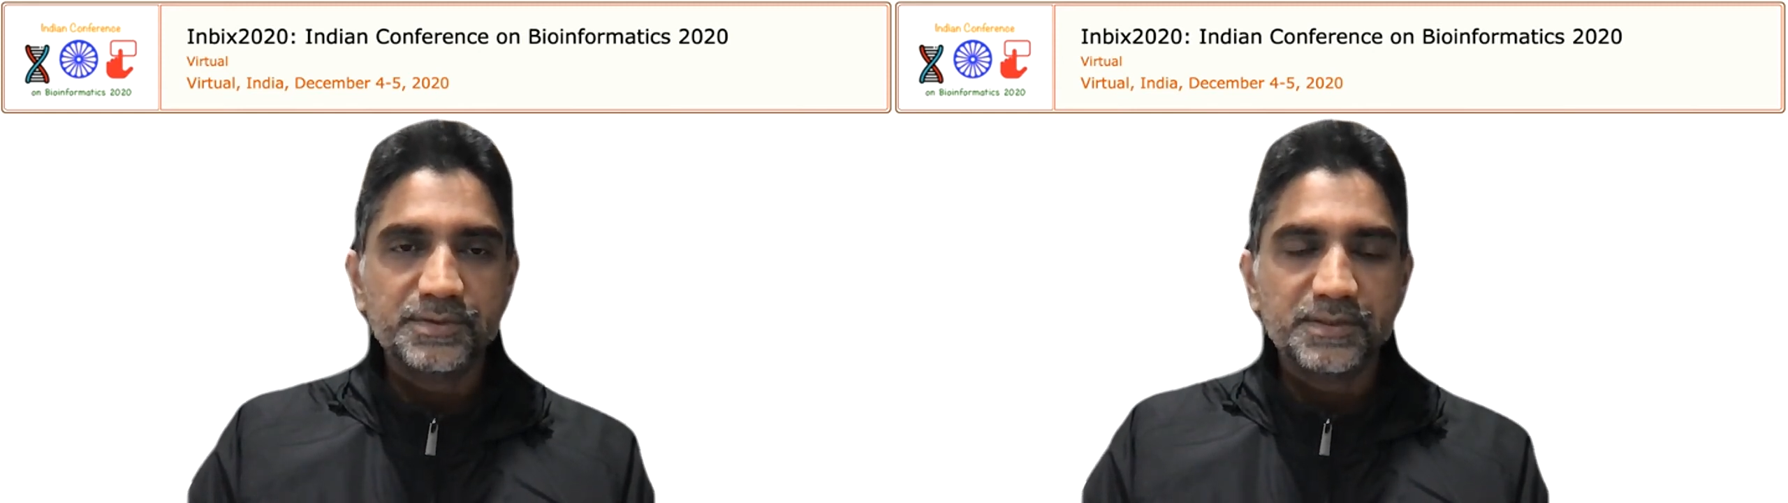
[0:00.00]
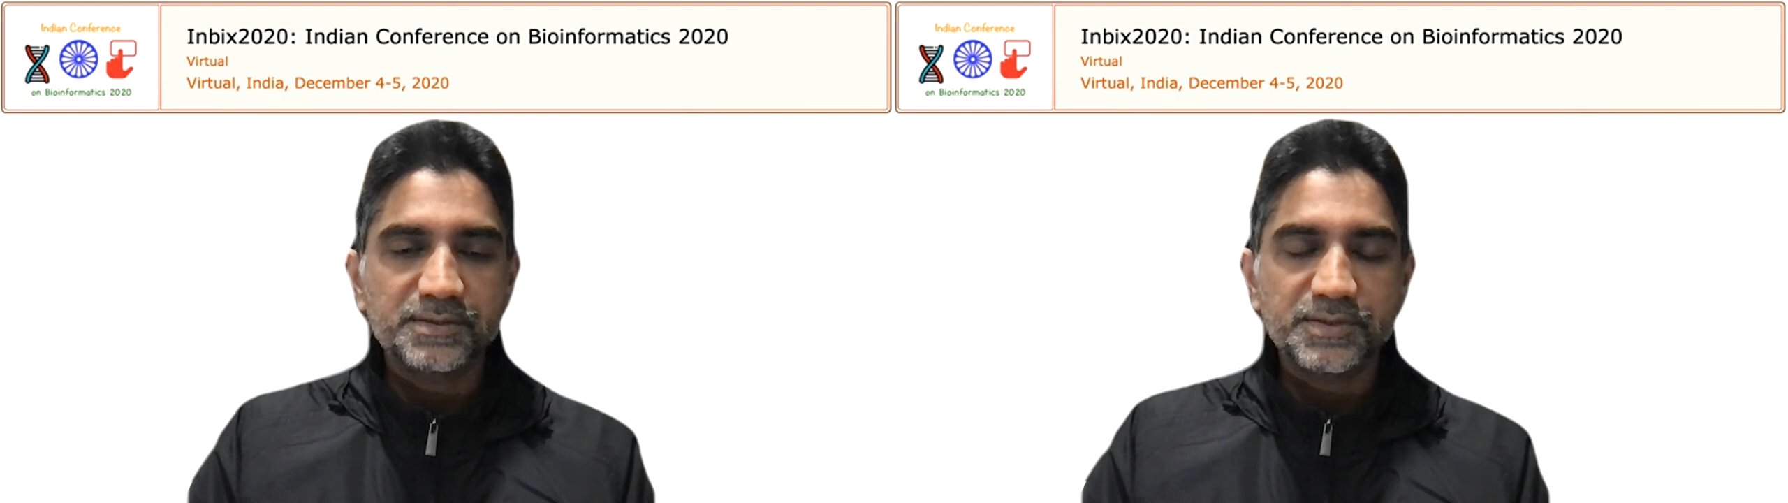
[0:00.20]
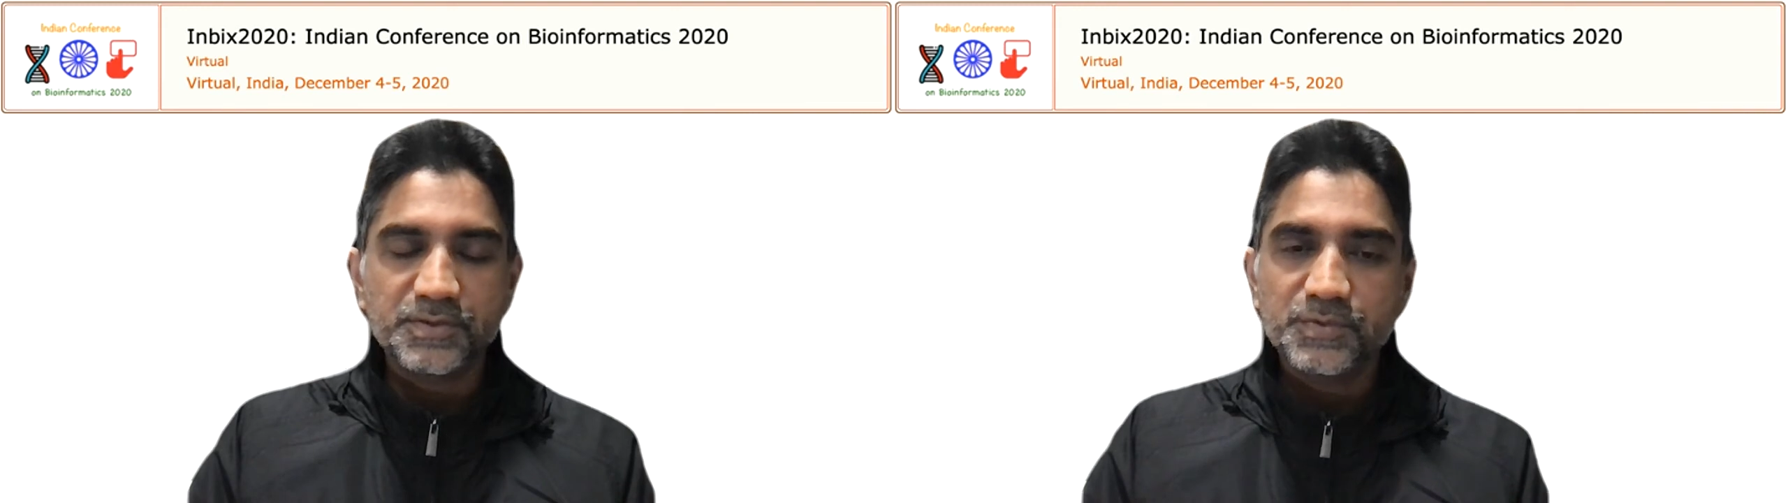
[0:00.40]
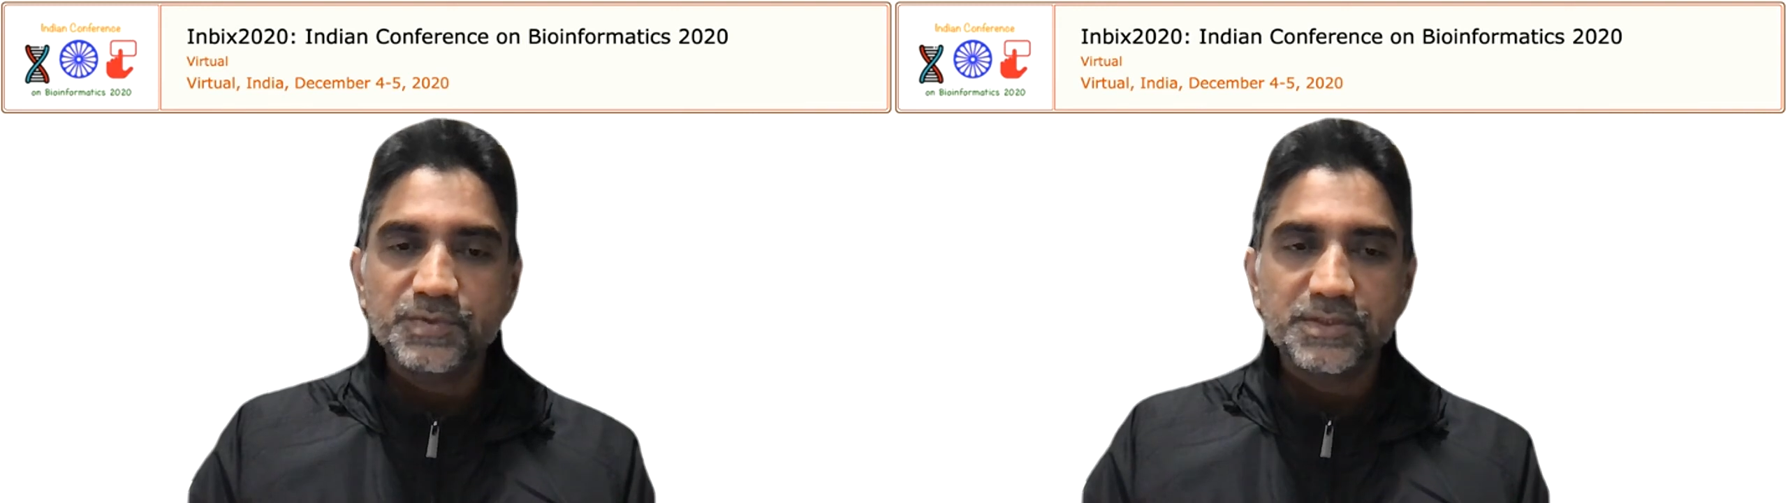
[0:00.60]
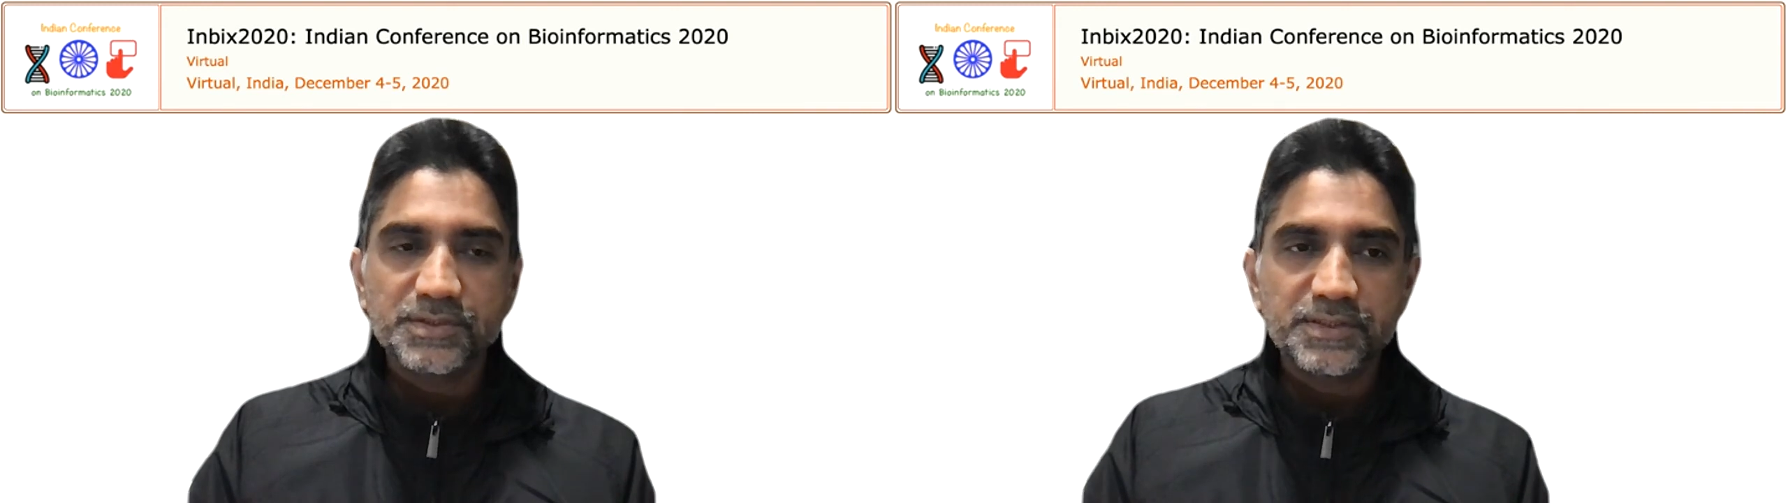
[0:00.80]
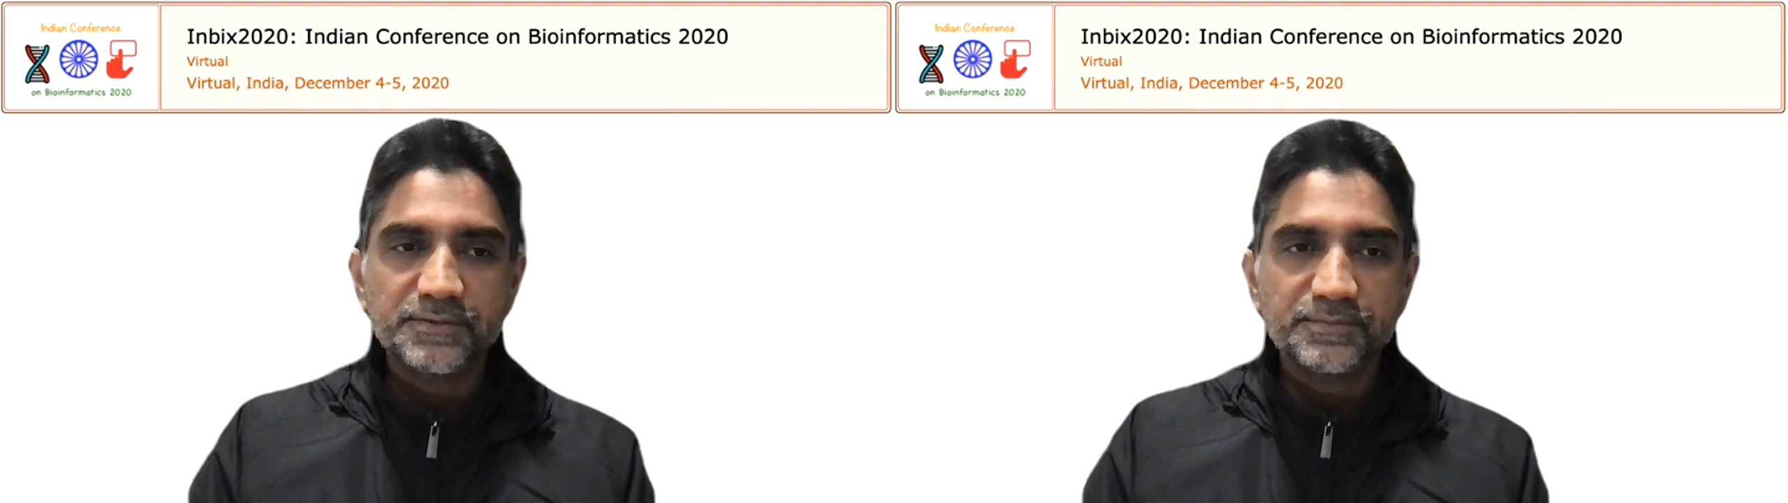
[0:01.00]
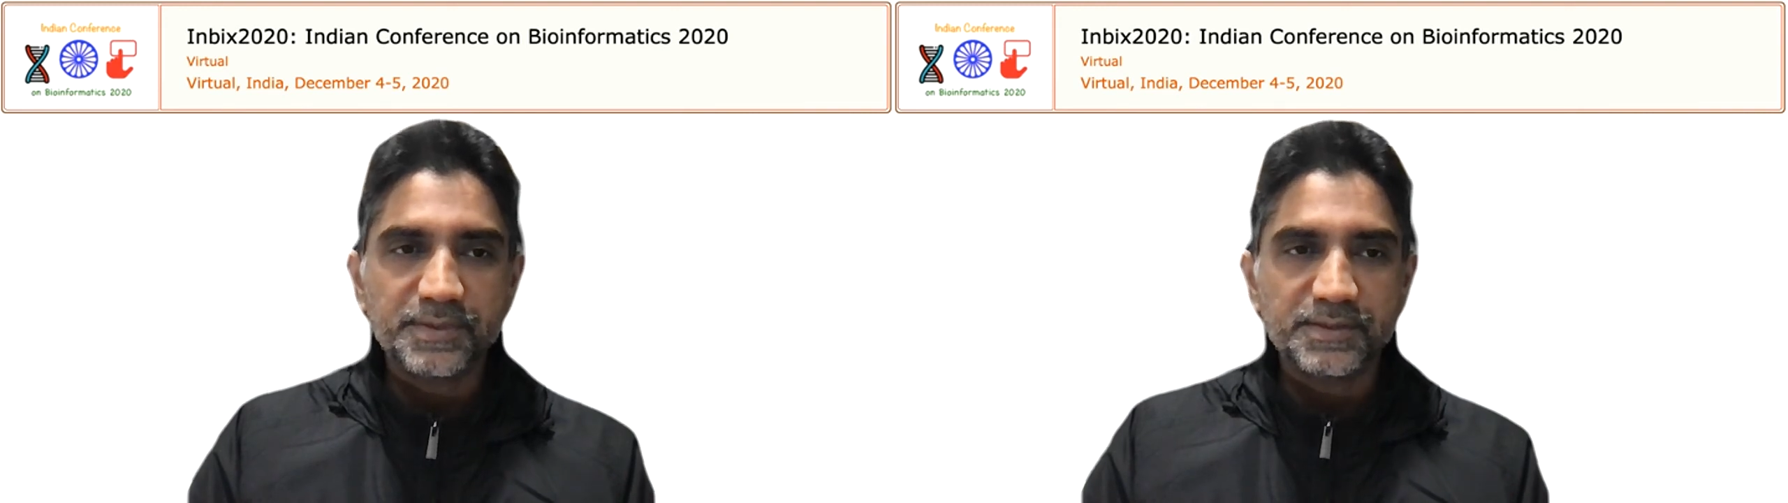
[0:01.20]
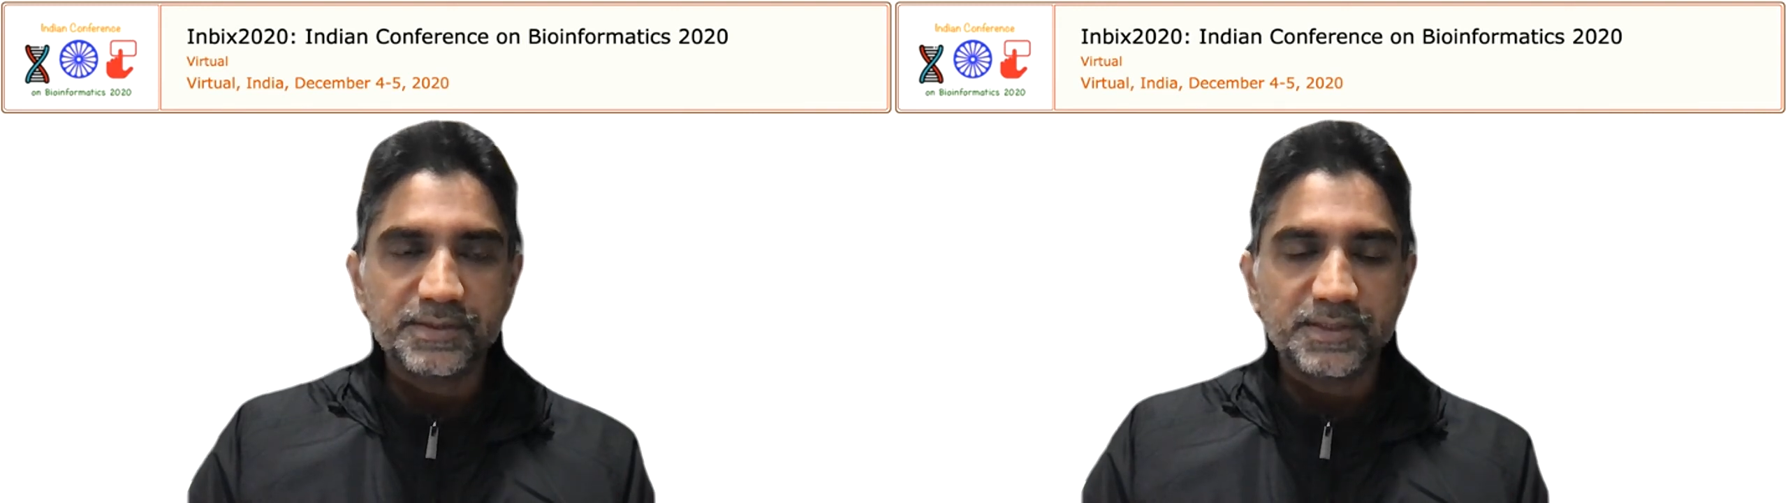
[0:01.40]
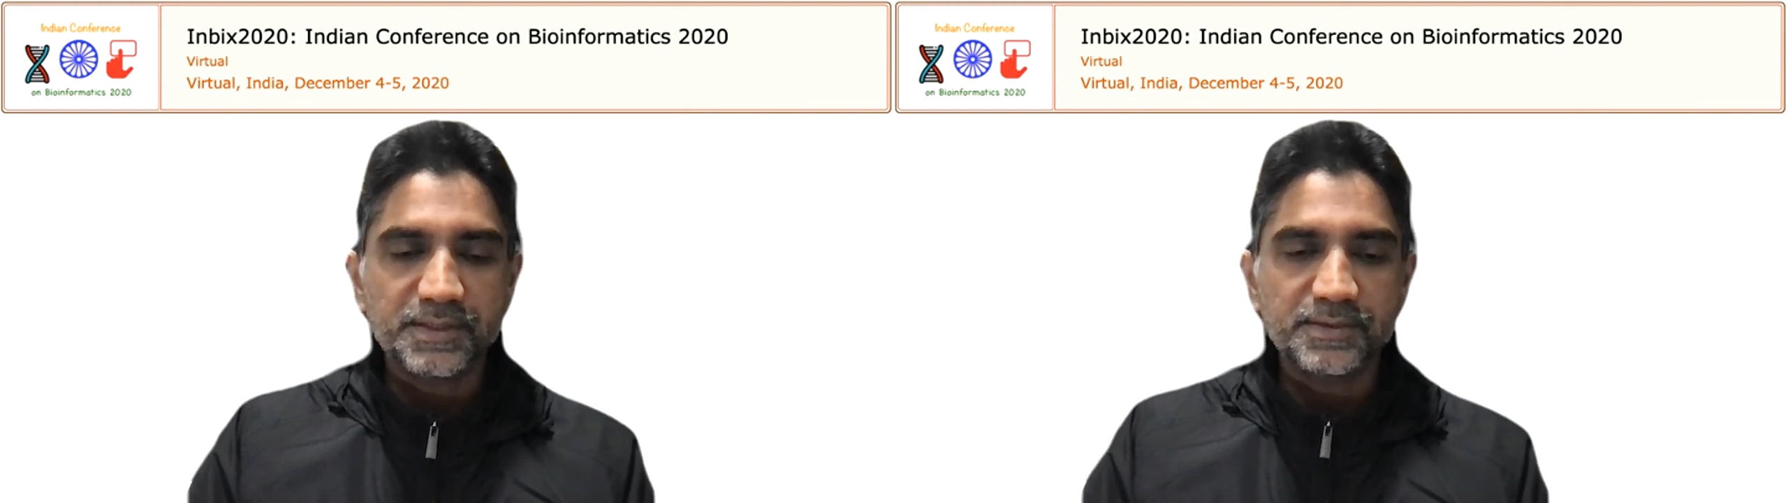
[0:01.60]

That's a huge achievement